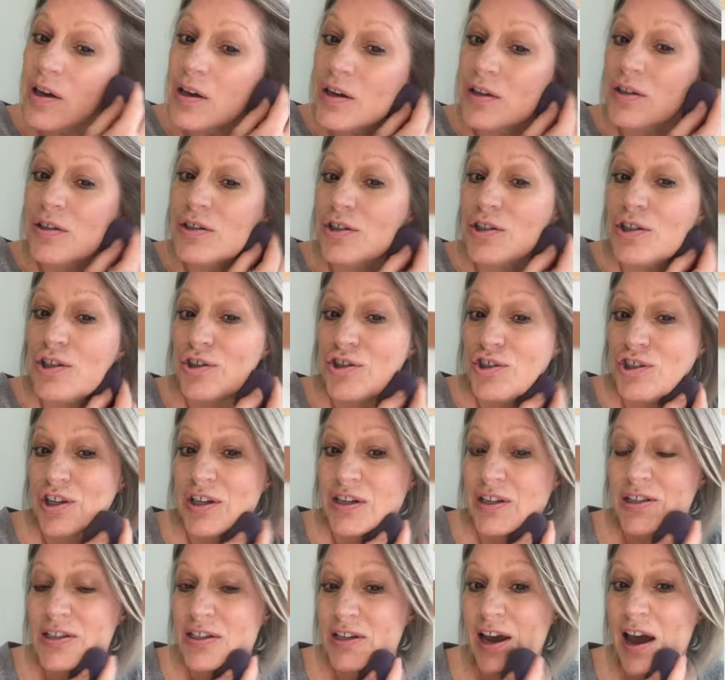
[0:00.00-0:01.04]
to
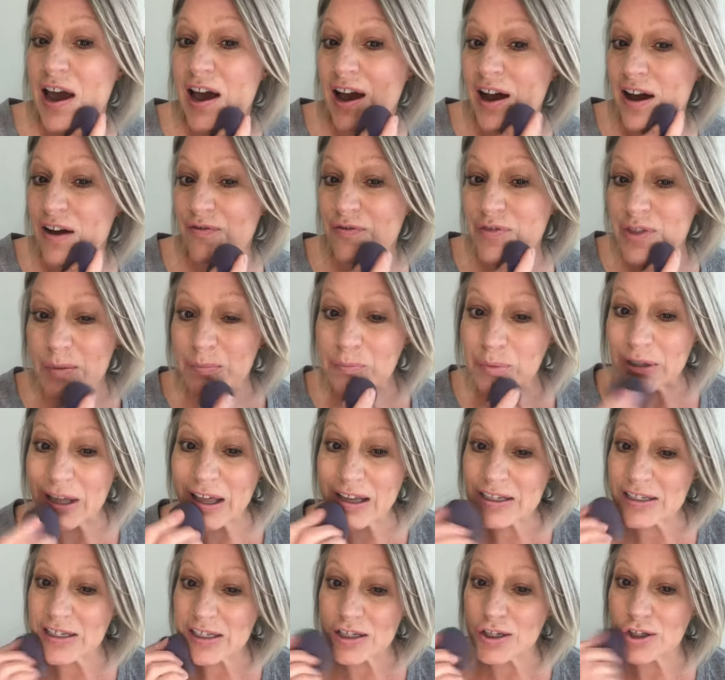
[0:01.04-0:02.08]
just have the
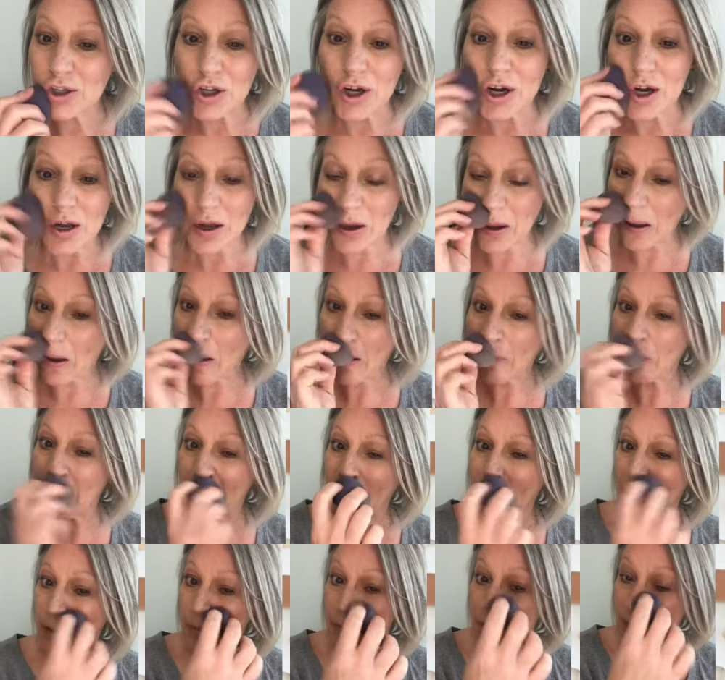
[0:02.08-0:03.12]
blended look
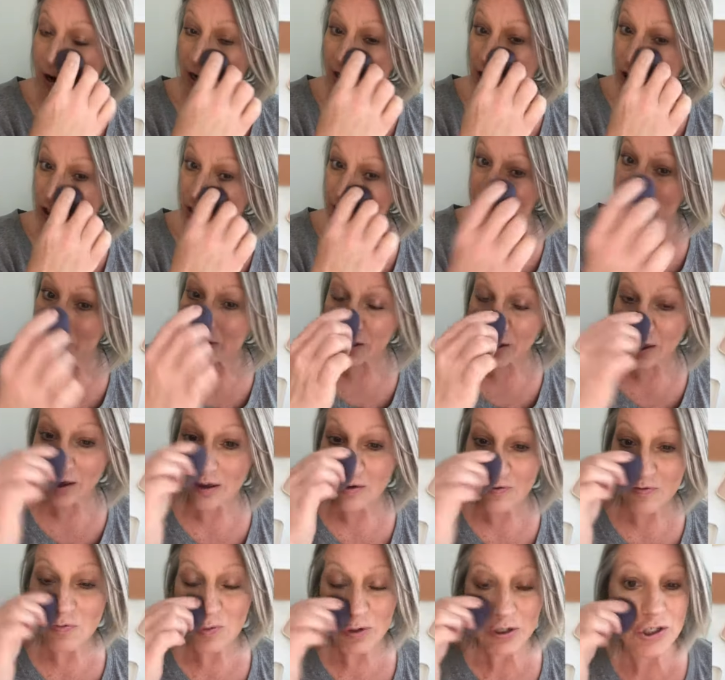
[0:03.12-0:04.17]
that the brushes
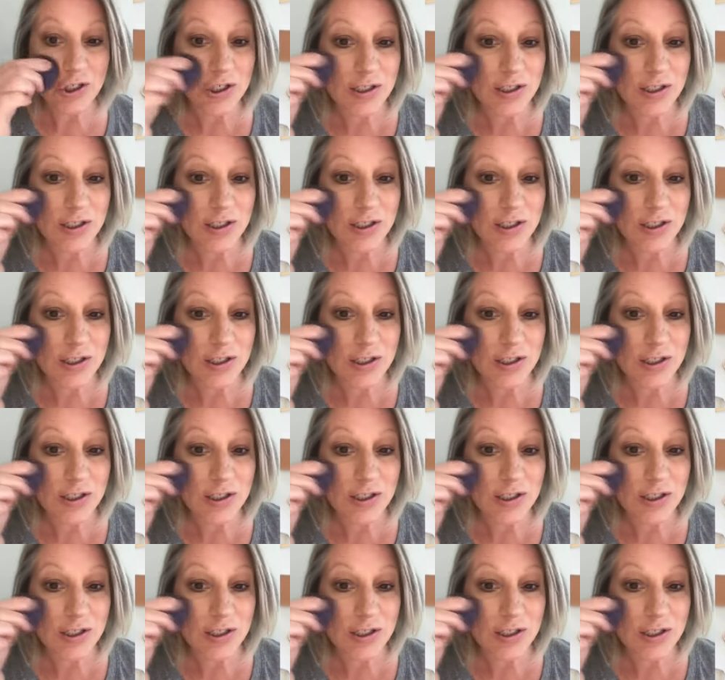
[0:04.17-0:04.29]
give, which is